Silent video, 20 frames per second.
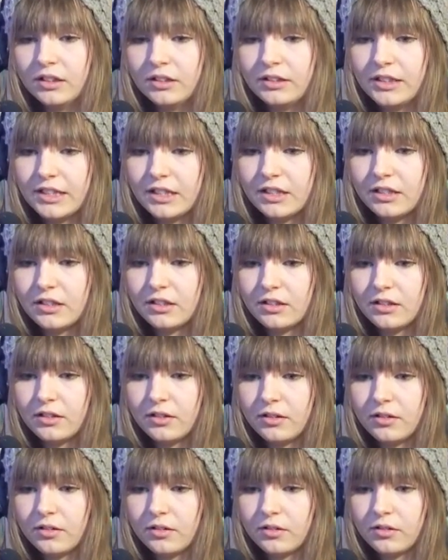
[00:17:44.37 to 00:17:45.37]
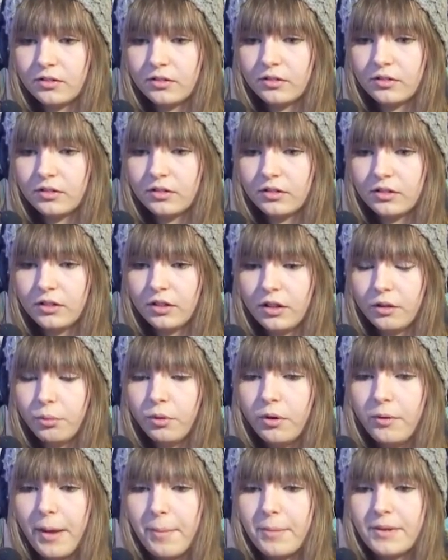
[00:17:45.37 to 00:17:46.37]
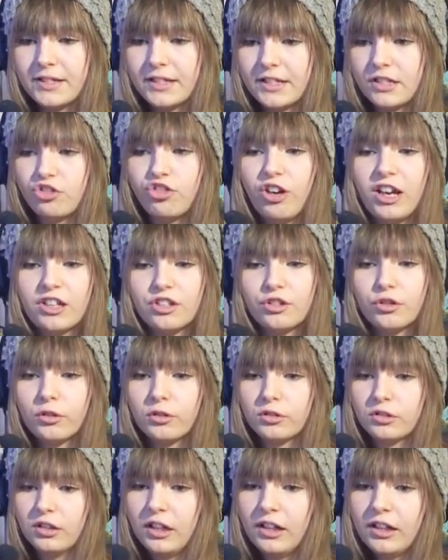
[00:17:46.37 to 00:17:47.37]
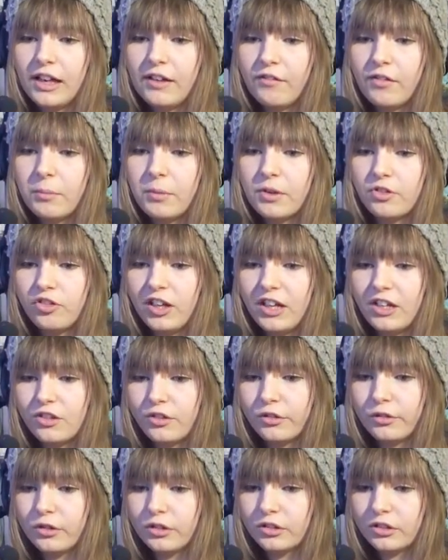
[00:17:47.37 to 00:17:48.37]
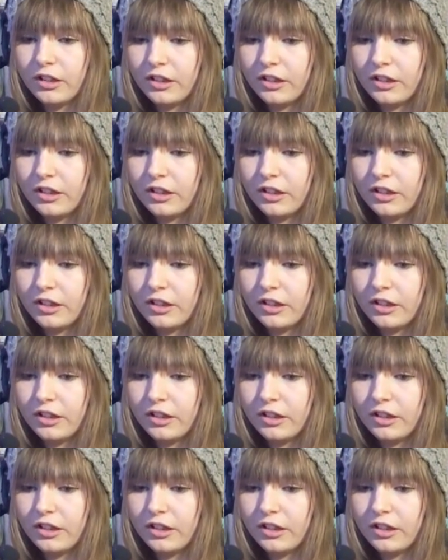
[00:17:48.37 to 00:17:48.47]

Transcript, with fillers: This... What weapon is this? Drake's sword. I can level up my Drake's sword.